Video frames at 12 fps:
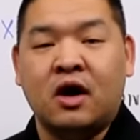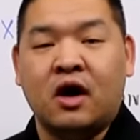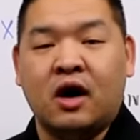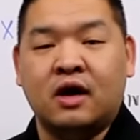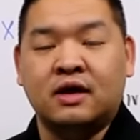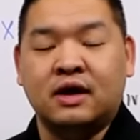
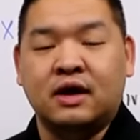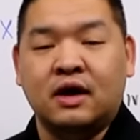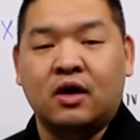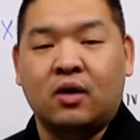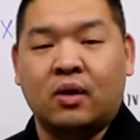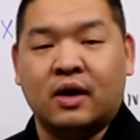on the
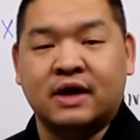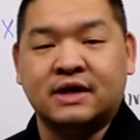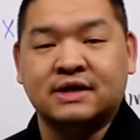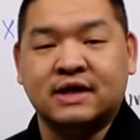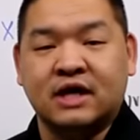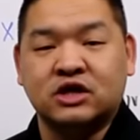
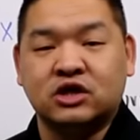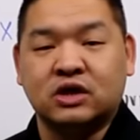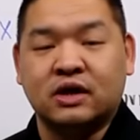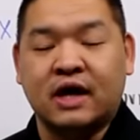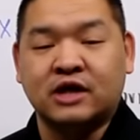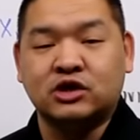
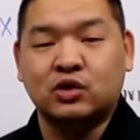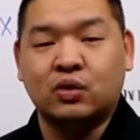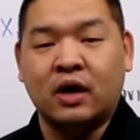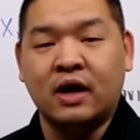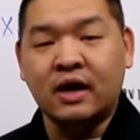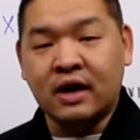organization. That's
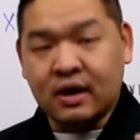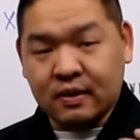what